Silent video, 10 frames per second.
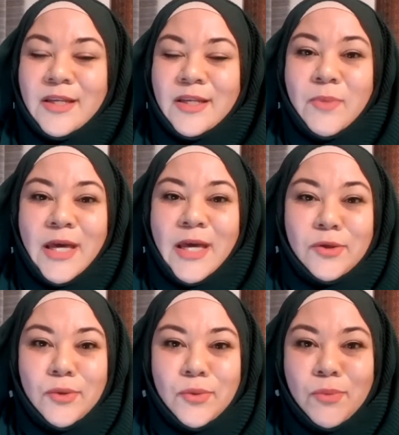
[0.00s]
no
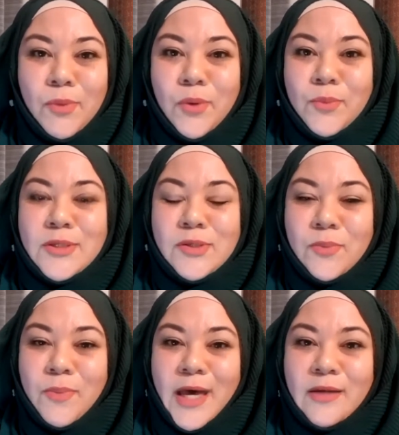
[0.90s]
matter good moments
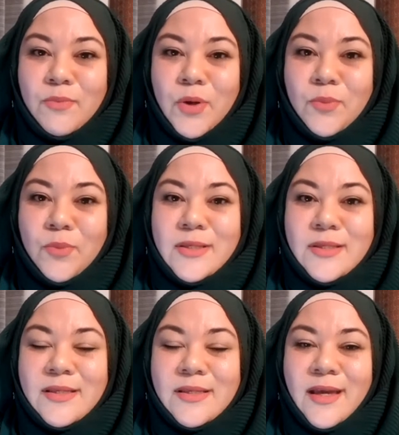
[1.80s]
or bad
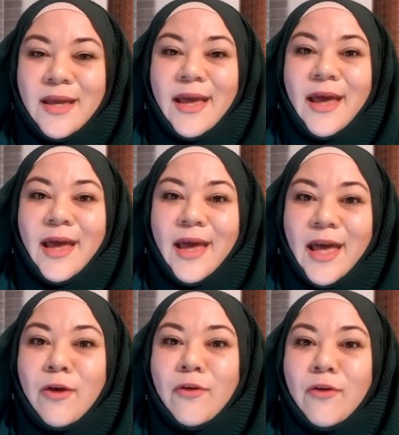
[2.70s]
moments,
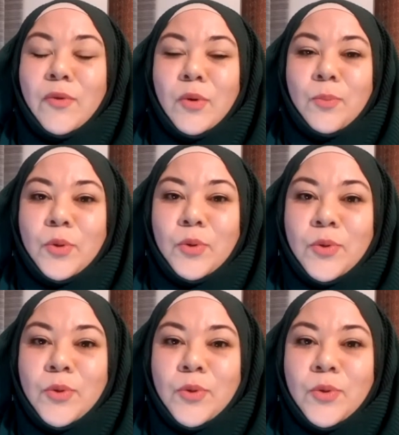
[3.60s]
have
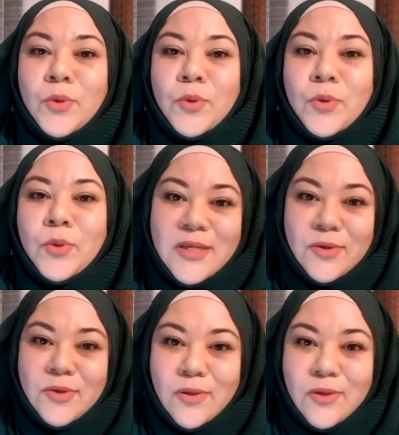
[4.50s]
brought us
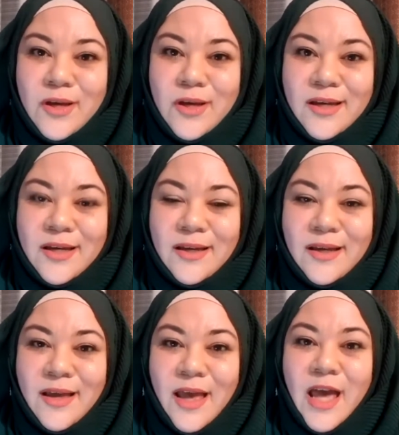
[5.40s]
closer to Allah,
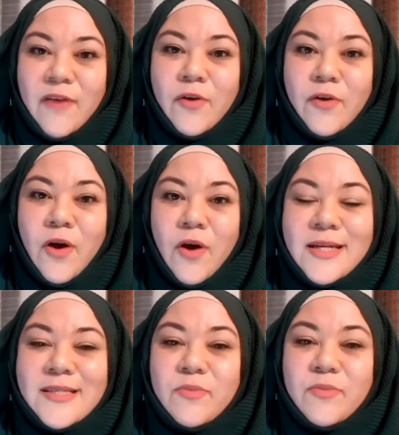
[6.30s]
have got us